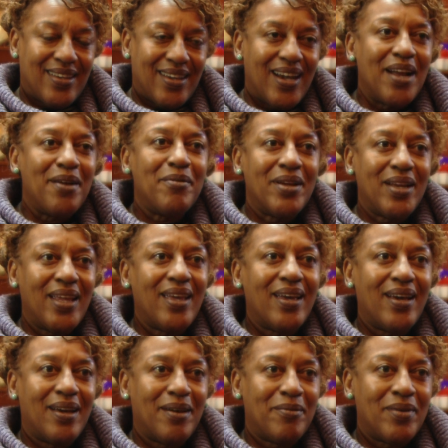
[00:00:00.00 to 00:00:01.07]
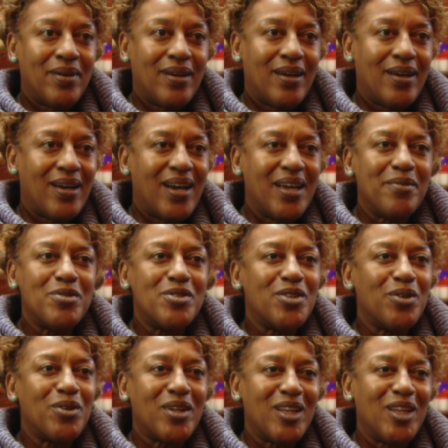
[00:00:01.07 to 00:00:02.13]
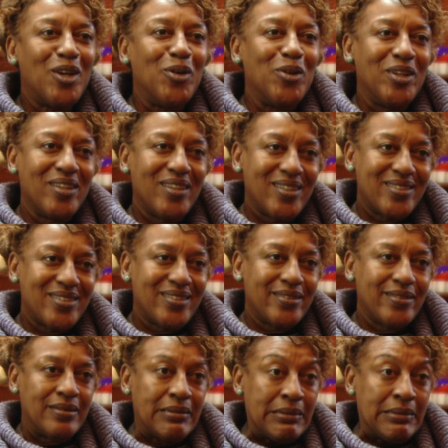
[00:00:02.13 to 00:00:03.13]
I really am. I am so colonial, it's a...